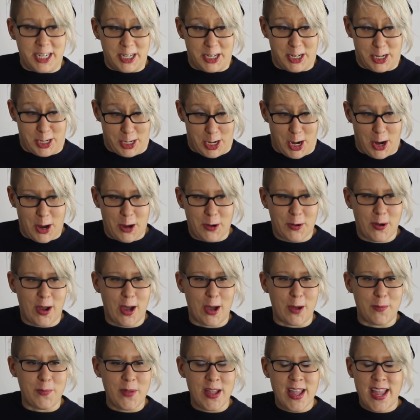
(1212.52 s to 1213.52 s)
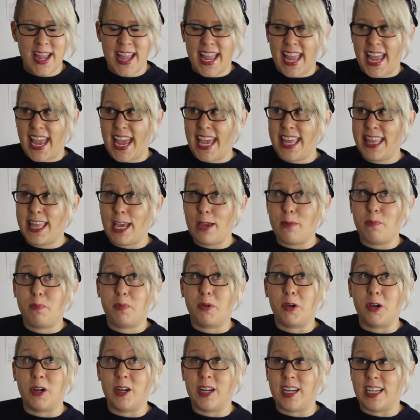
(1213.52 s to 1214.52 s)
we show up and they
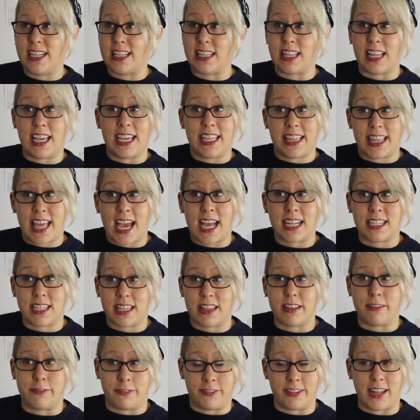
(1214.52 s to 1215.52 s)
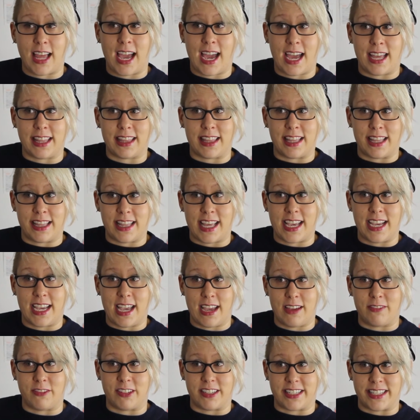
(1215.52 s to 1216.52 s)
put it like that's the flat that
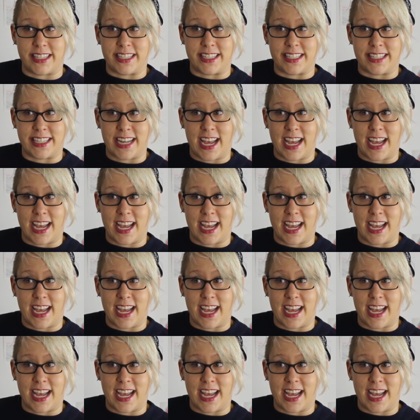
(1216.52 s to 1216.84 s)
they gave us to